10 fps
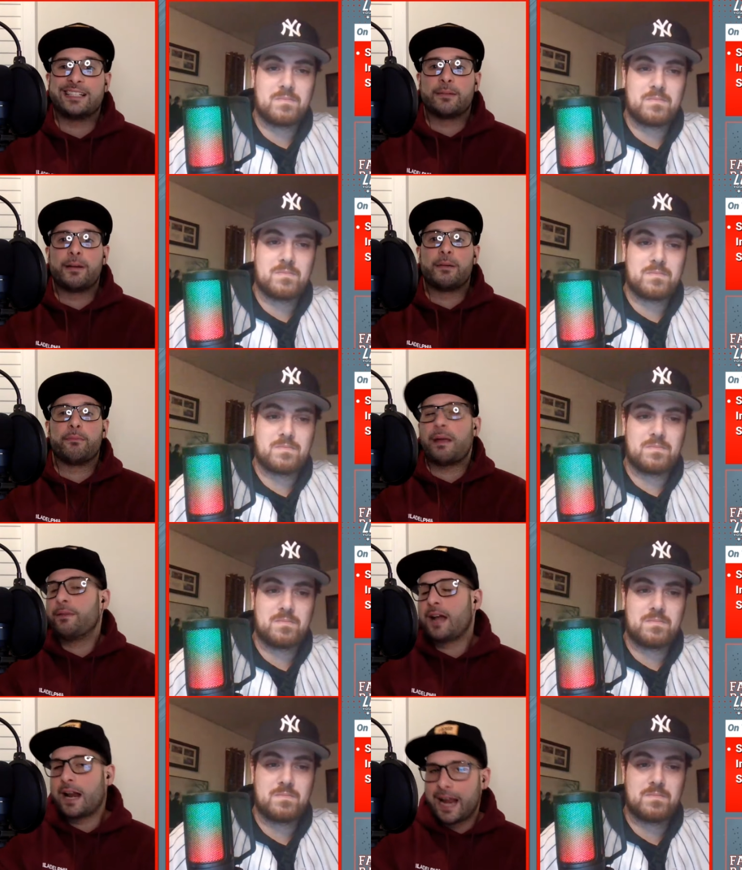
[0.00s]
Speaker 1: he's somebody maybe
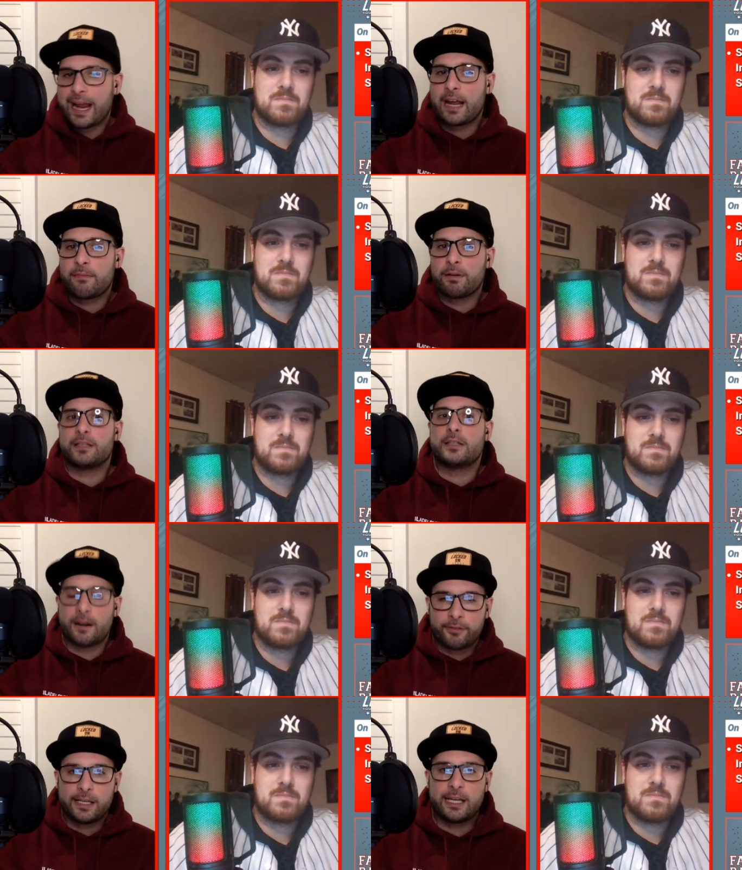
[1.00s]
not add, but
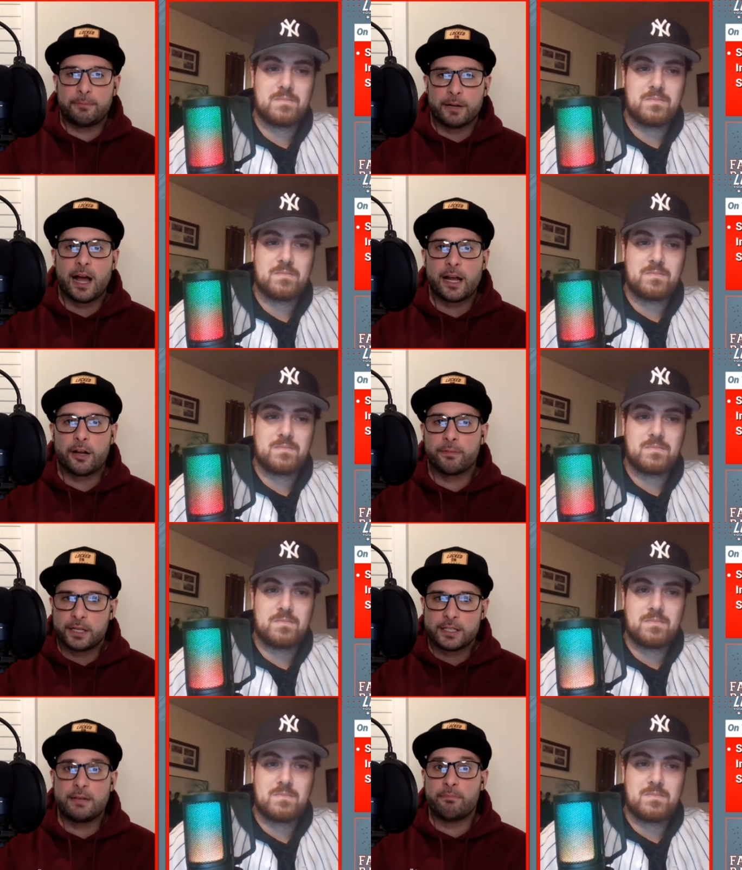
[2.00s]
definitely keep an eye on
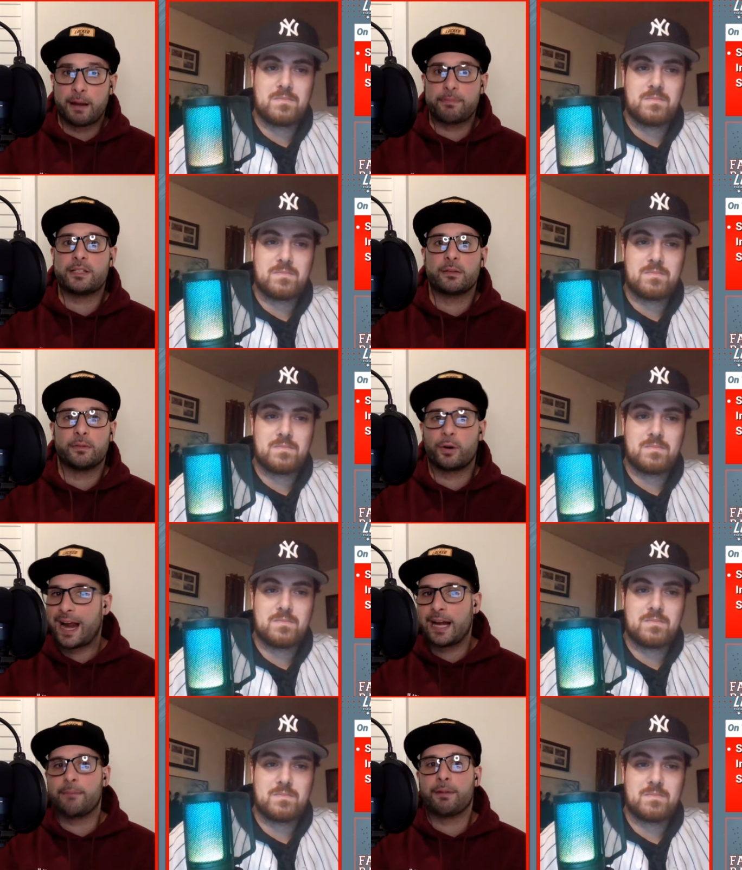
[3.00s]
because he might be somebody we're
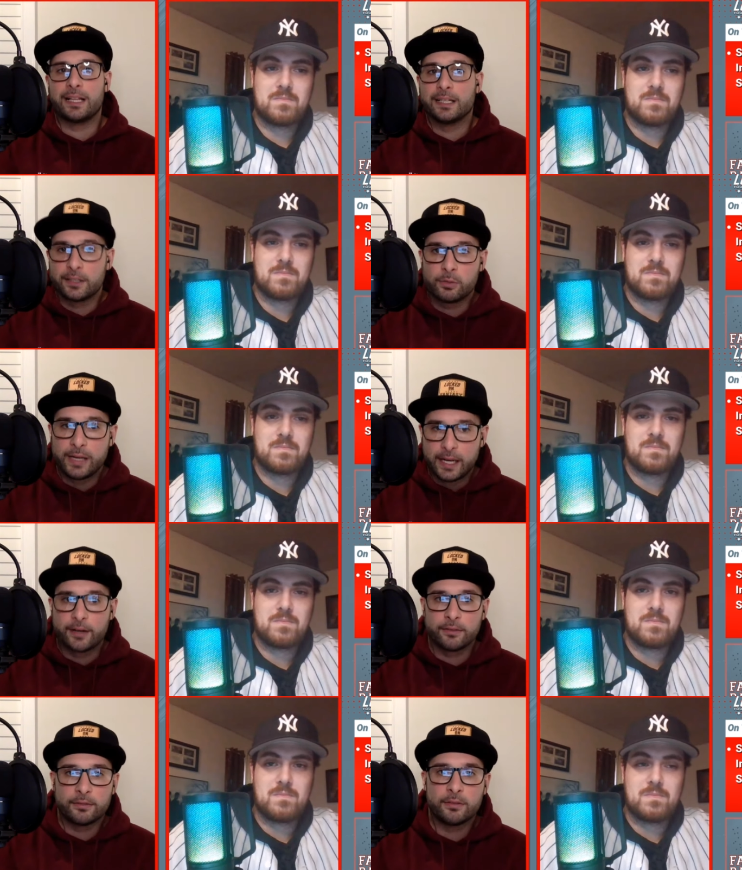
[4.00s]
adding by the end of the weekend.
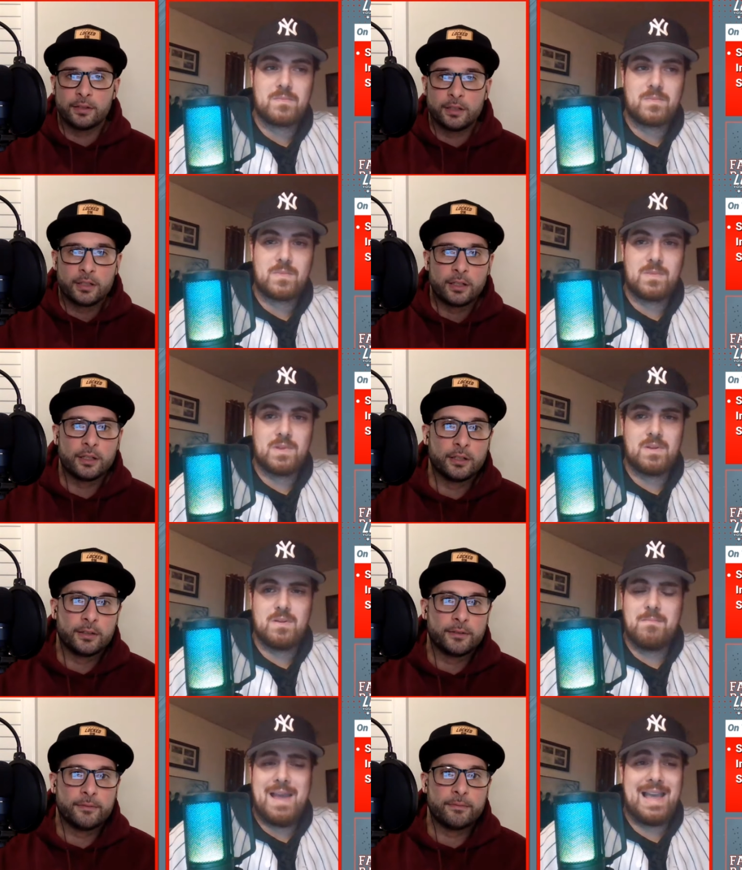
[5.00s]

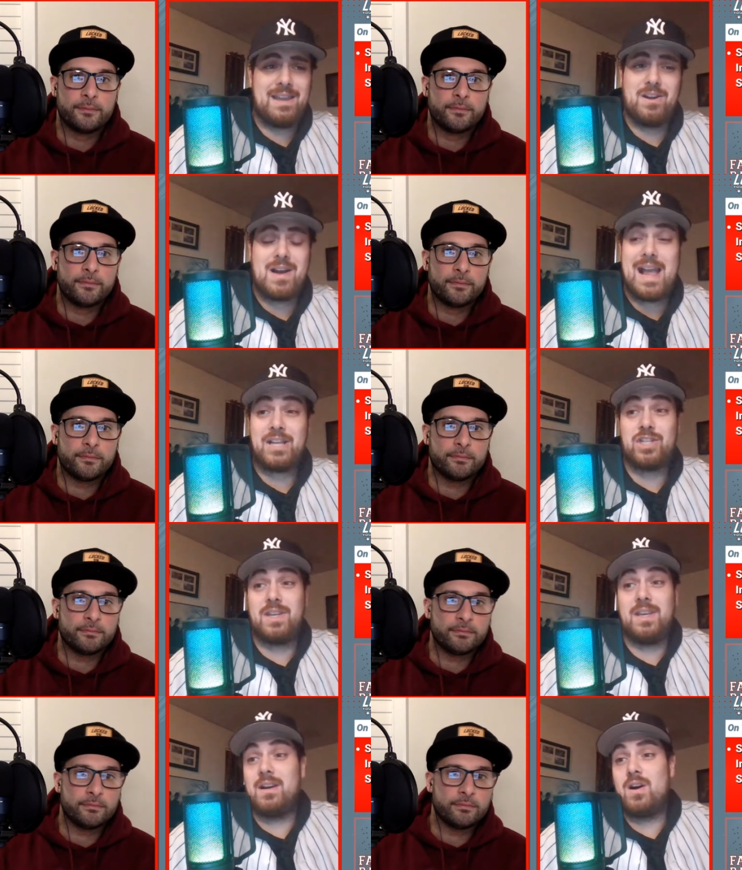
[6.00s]
Speaker 2: Matt, you're
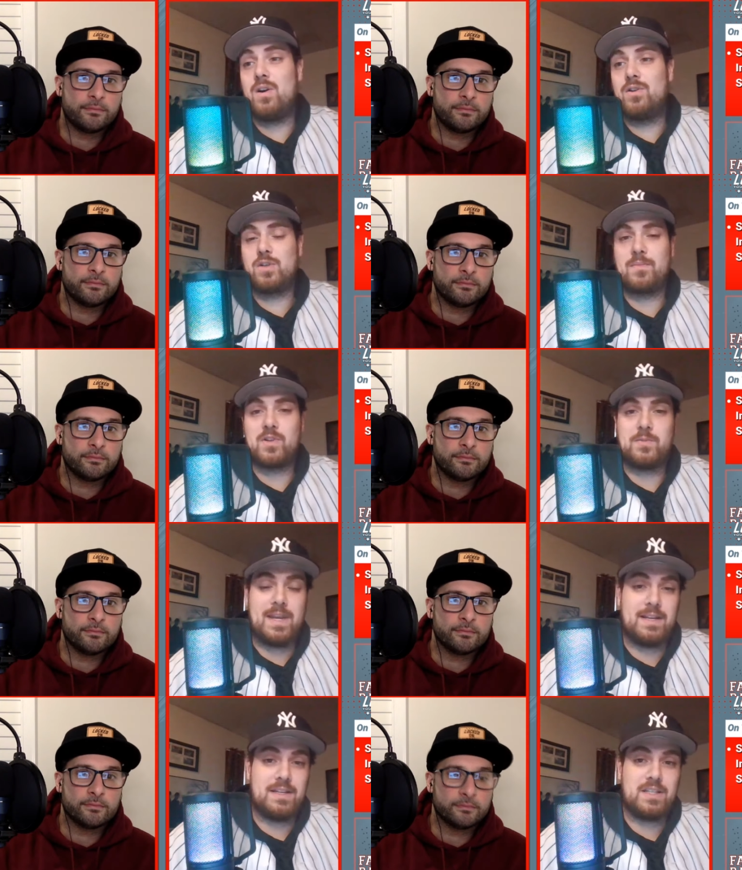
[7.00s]
actually
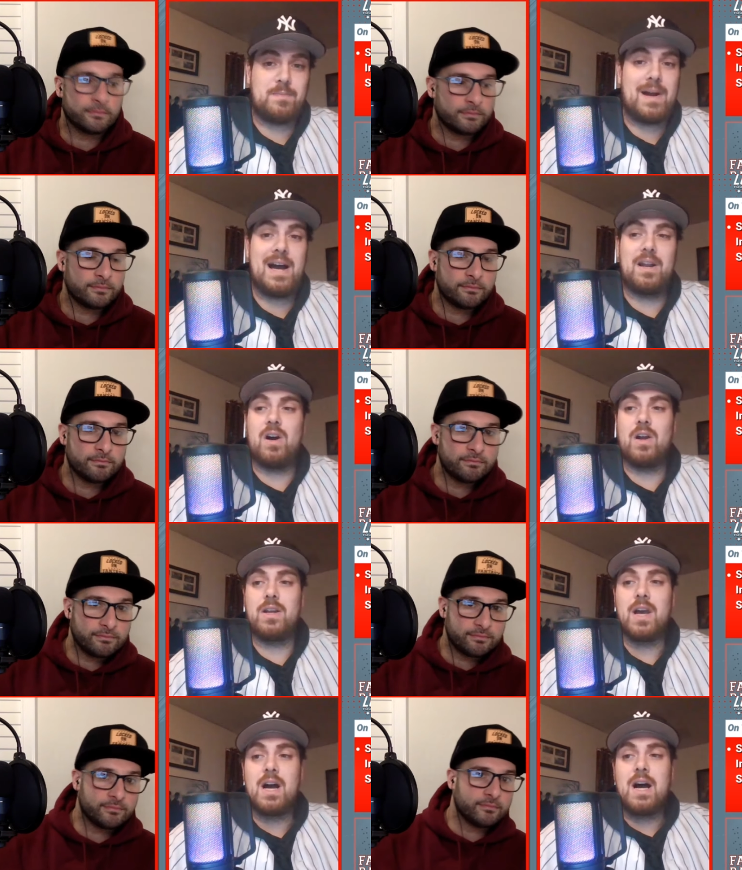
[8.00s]
100% spot
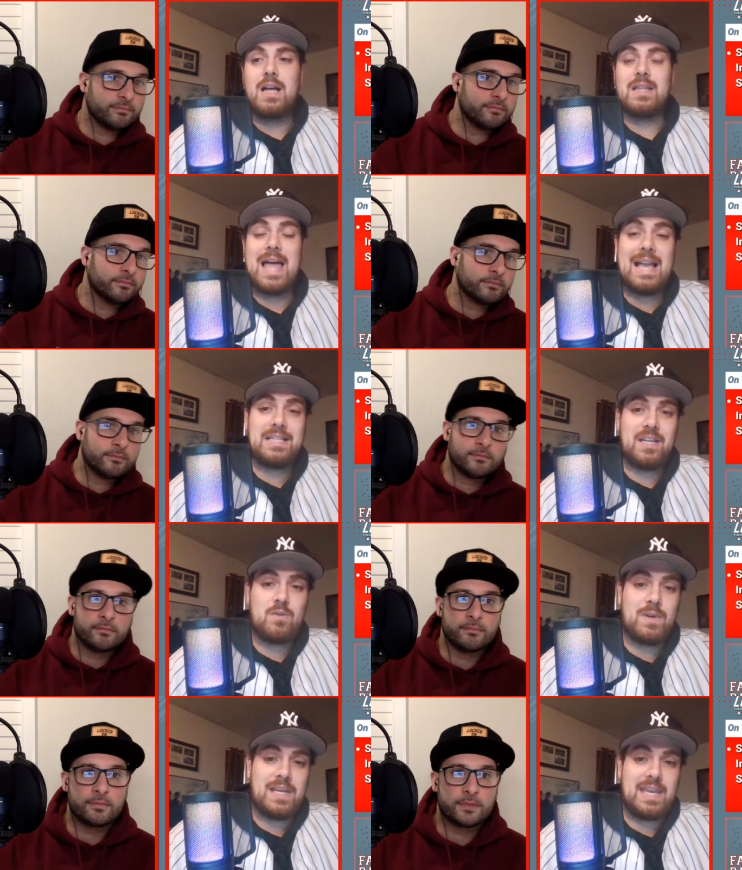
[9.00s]
on last
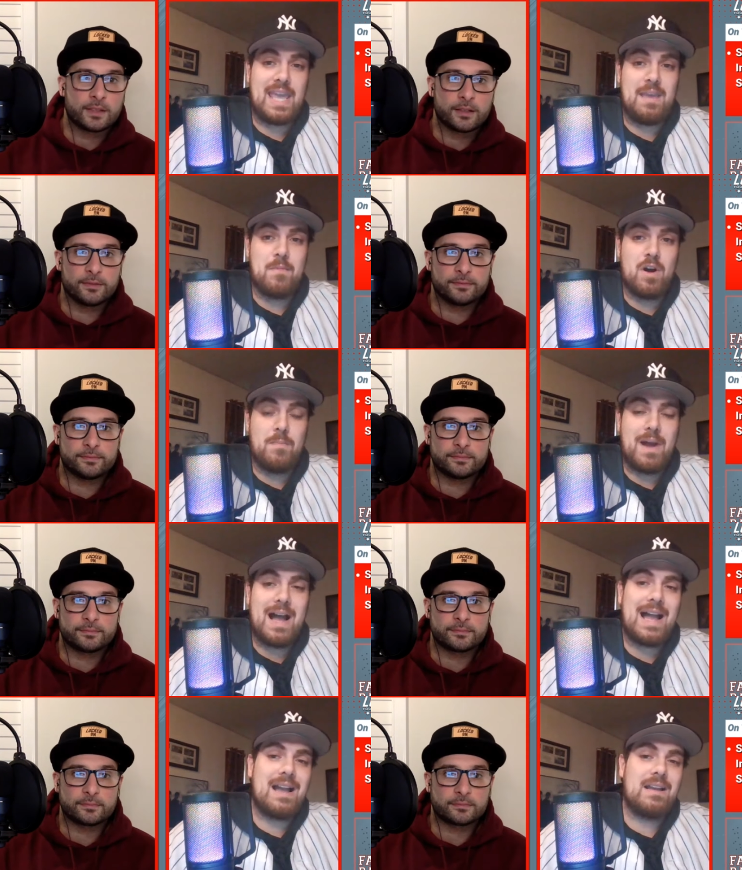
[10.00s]
year when he came up.
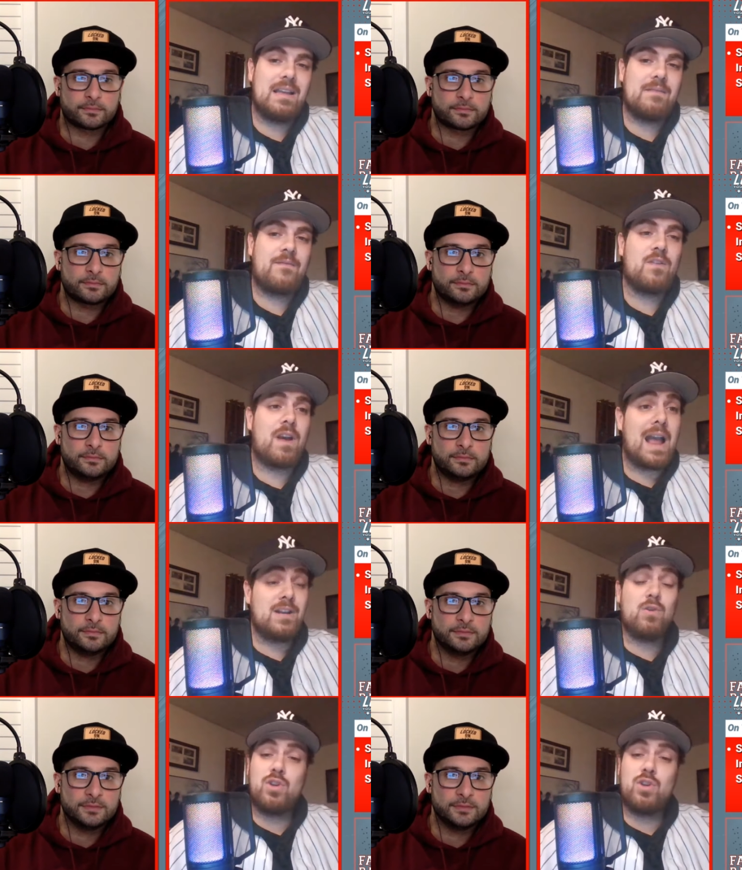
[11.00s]
I, I, for I